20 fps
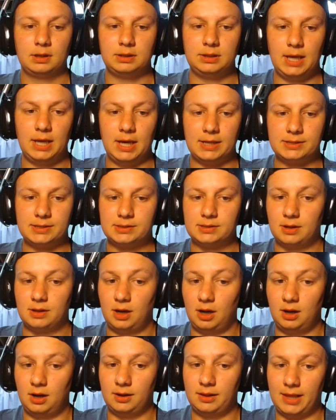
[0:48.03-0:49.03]
Yes,
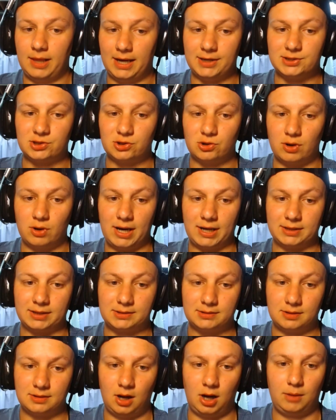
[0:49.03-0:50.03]
that is
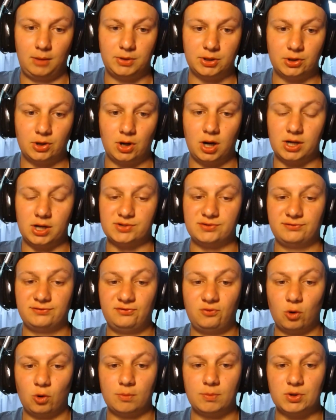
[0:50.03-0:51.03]
correct. Amon-Ra is
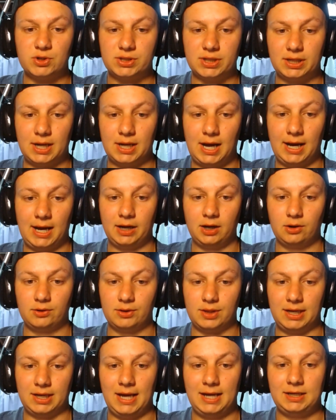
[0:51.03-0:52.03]
4% higher
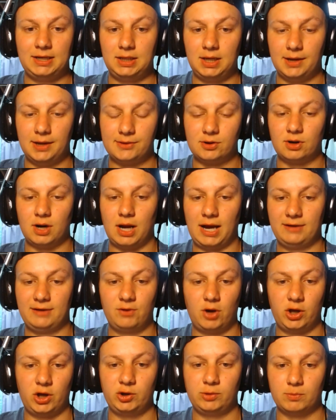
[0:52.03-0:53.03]
than any other
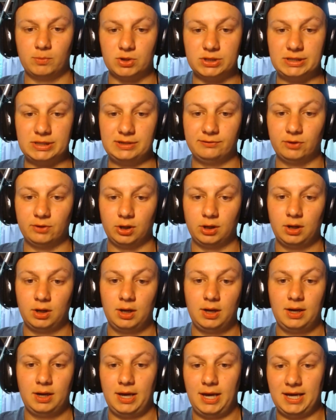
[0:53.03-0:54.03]
high-volume receiver,
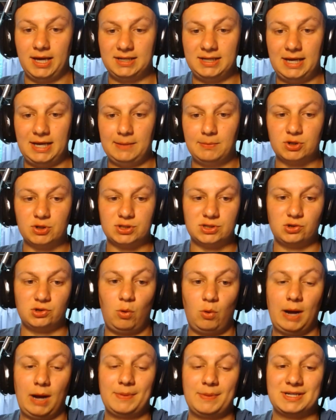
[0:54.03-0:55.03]
and Neighbors is a
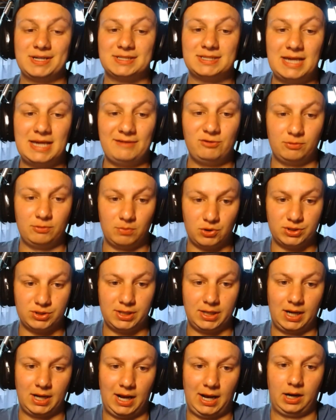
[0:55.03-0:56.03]
whopping
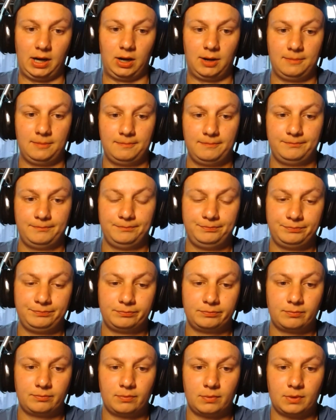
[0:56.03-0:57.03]
7% higher.
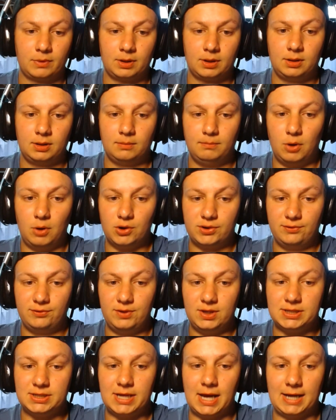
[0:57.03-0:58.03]
Both
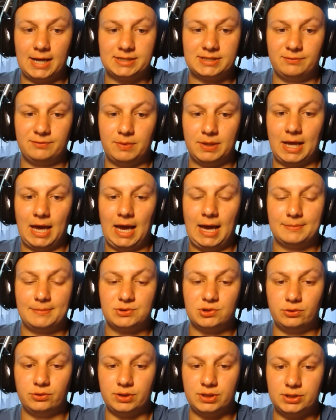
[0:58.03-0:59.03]
of these guys have been
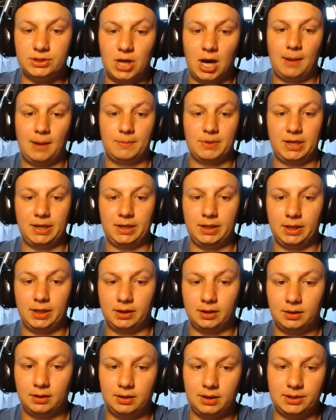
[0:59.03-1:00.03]
absolutely
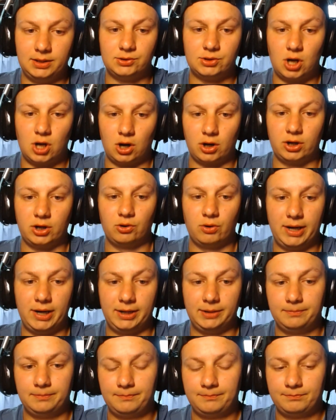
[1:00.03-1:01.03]
dominating in target
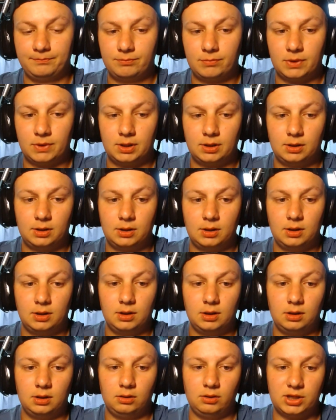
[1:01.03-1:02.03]
rate.
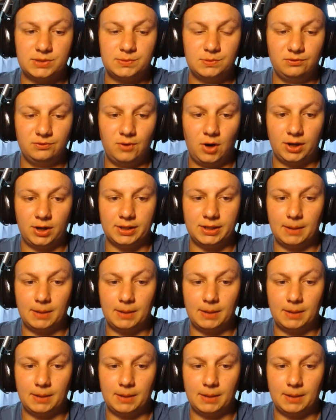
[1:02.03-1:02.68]
Let's move on